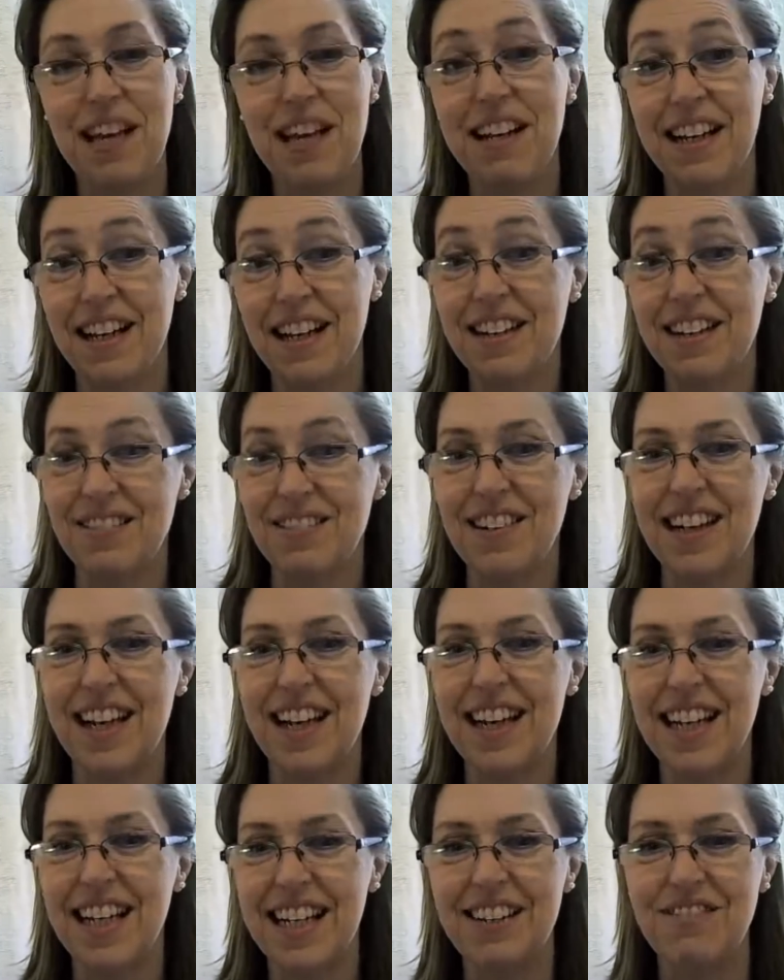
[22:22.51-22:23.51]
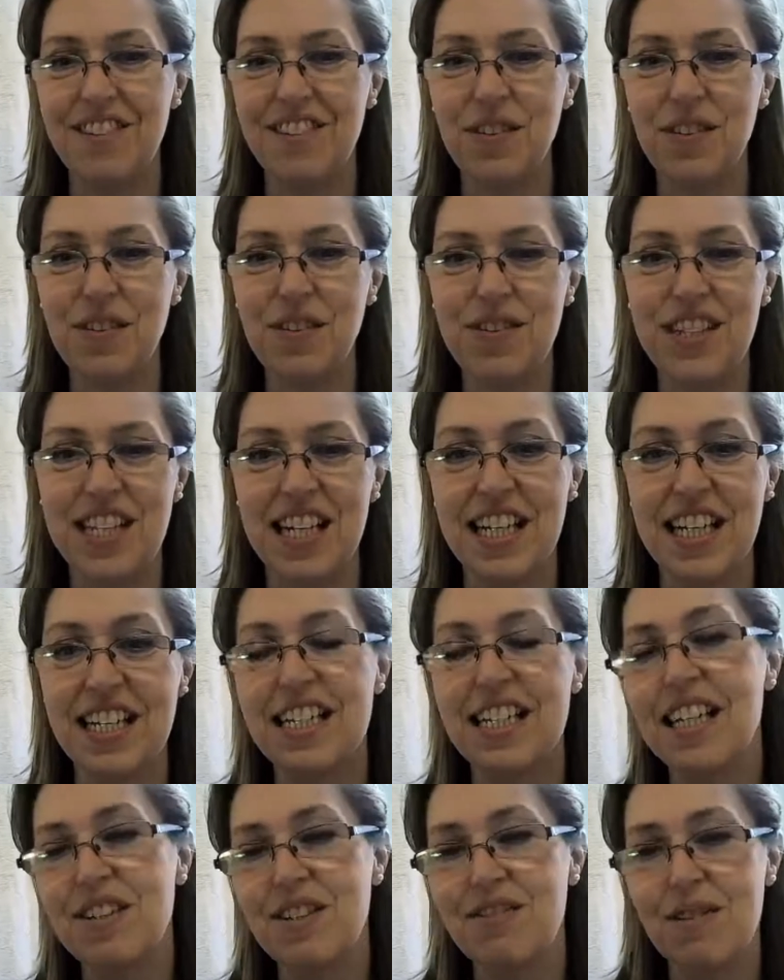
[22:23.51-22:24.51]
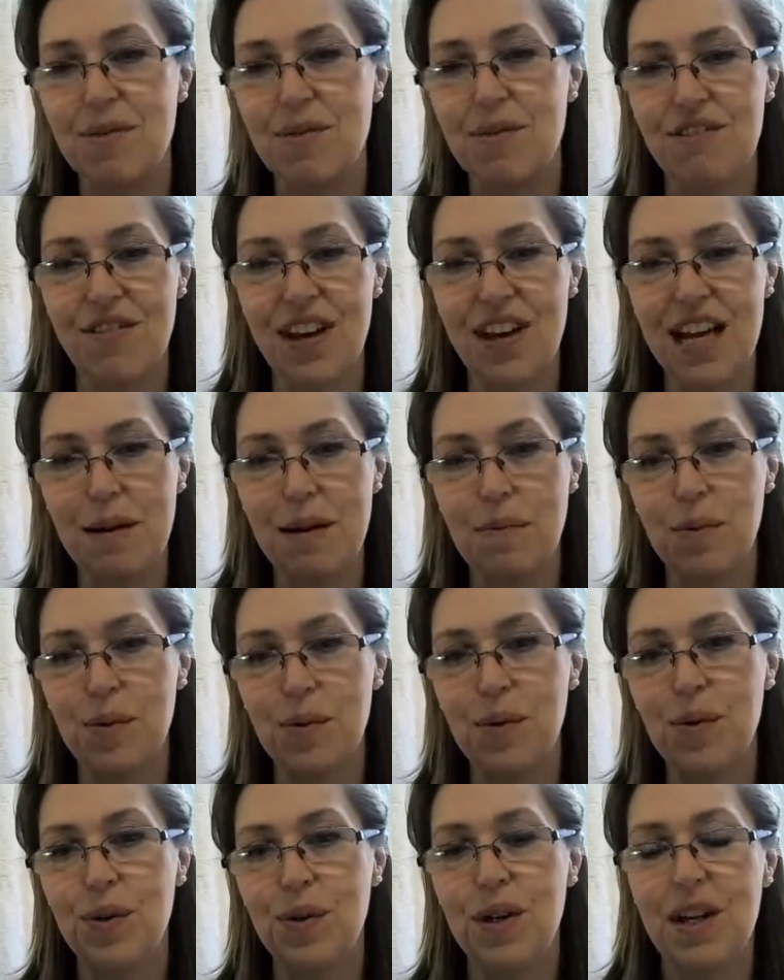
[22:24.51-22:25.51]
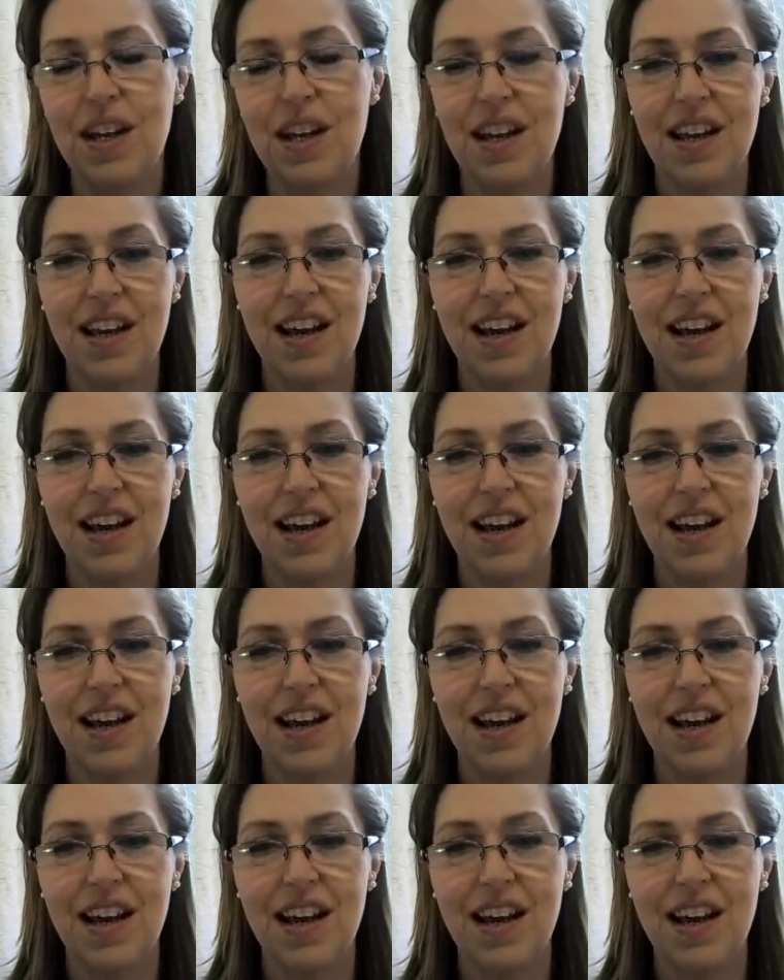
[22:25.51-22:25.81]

They kind of like living off site. And those rooms are available